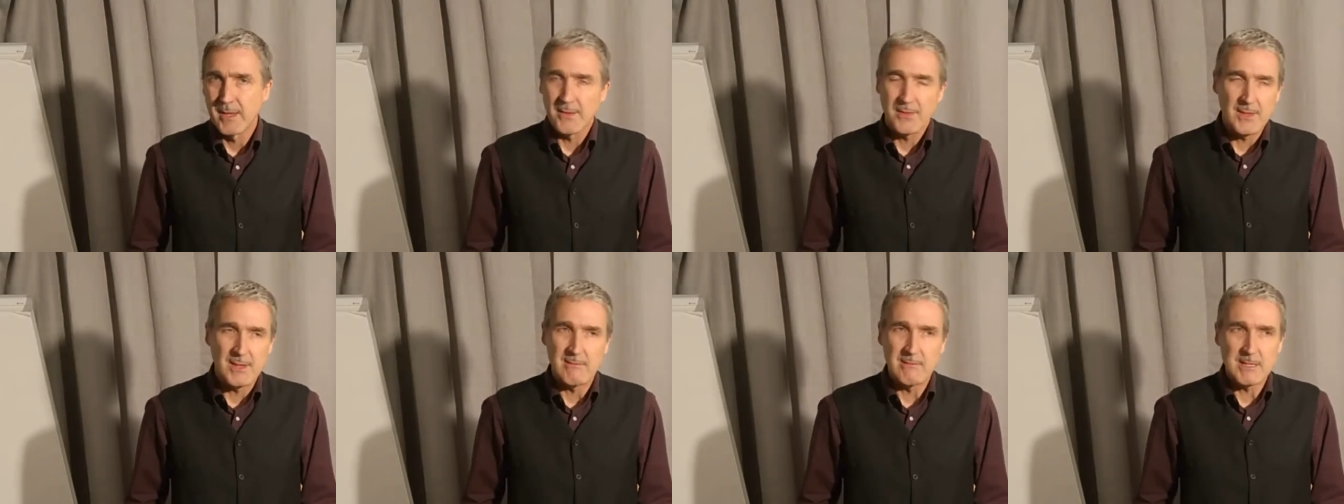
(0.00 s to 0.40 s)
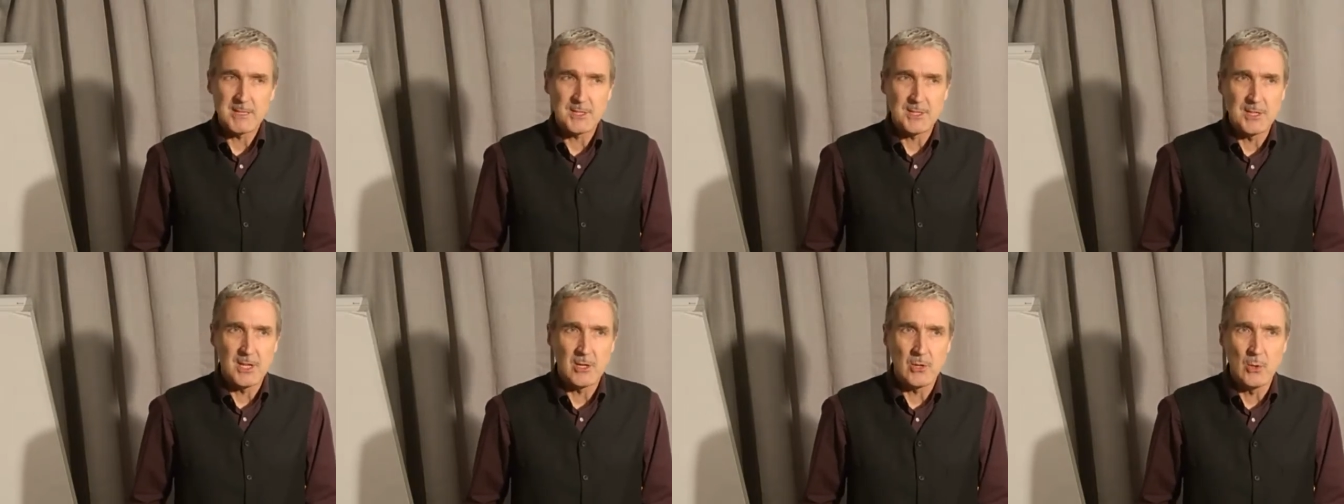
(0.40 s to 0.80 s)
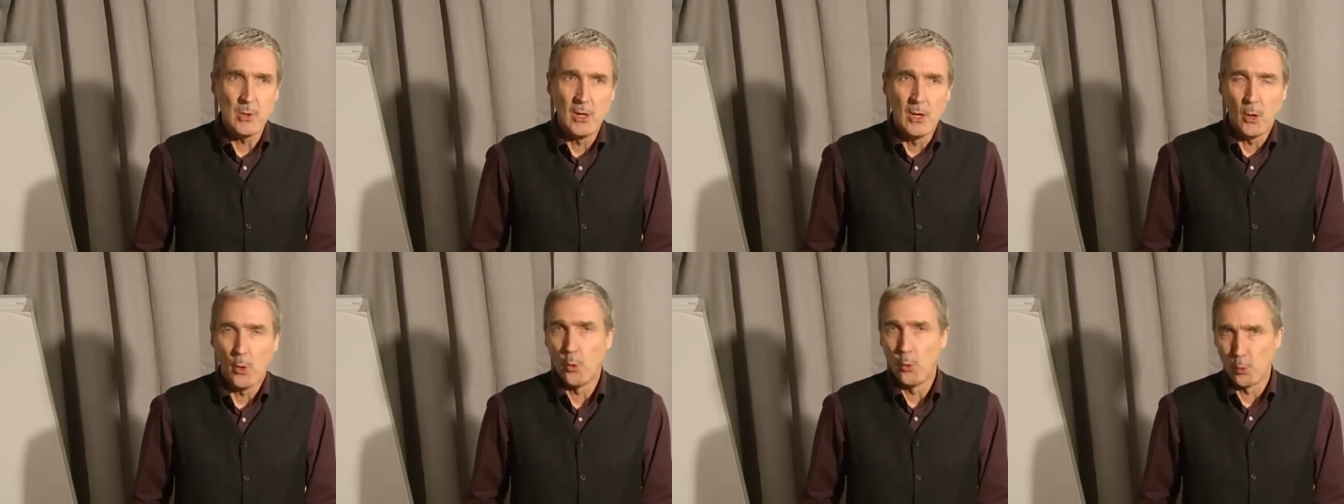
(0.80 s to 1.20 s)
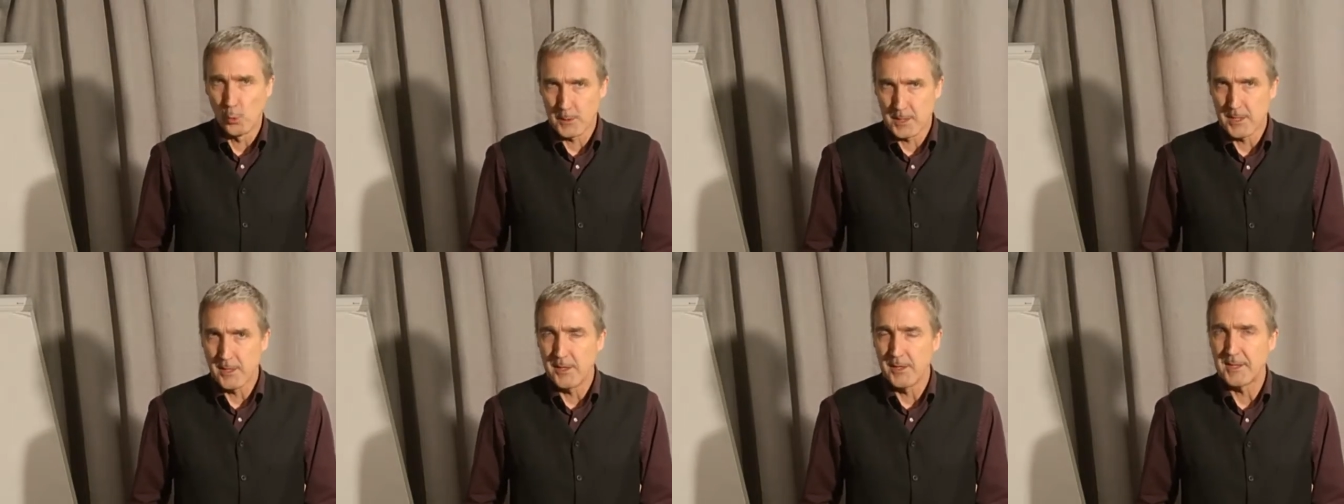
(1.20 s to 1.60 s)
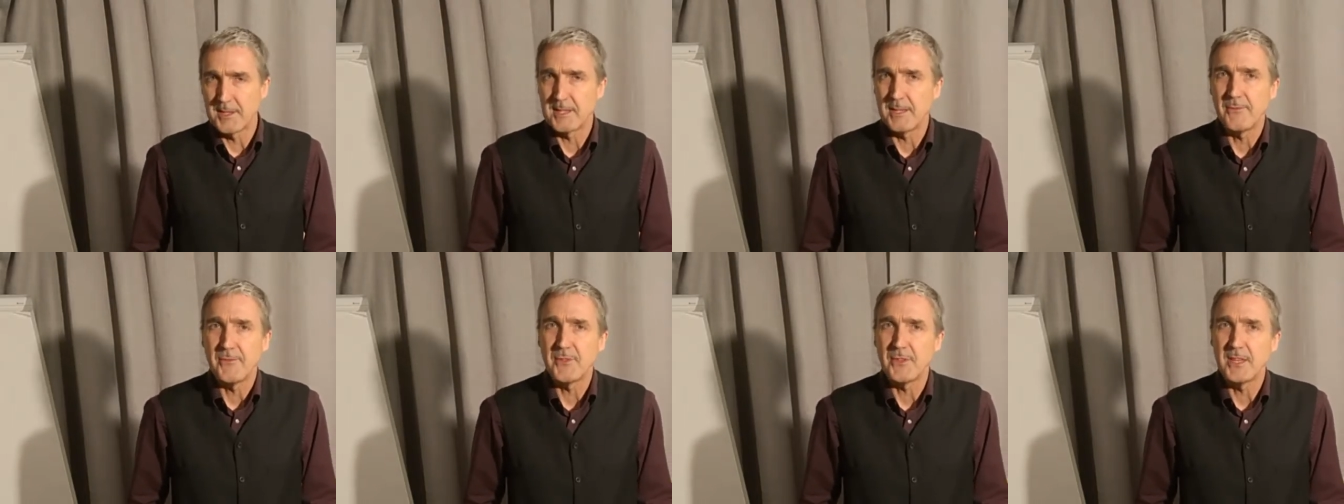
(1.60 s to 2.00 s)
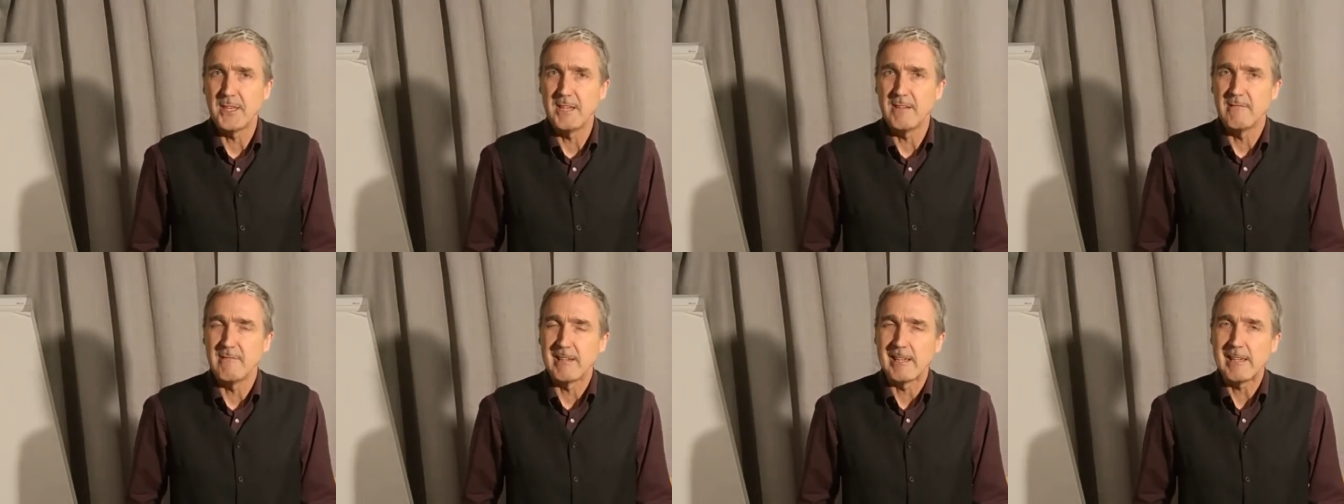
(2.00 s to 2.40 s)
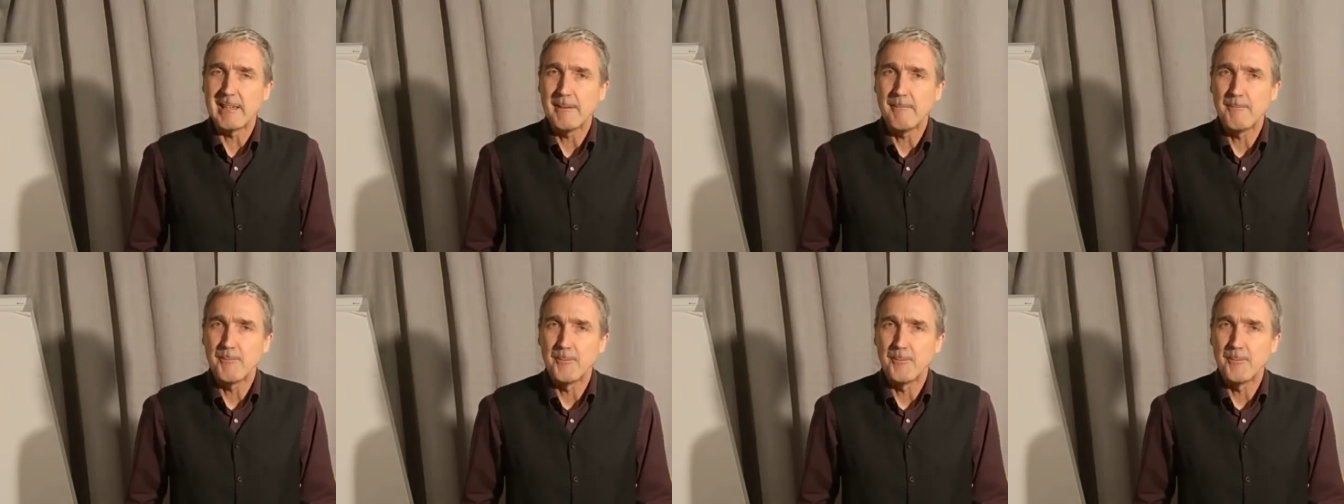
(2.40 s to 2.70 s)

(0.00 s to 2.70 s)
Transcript: There is no alternative theory.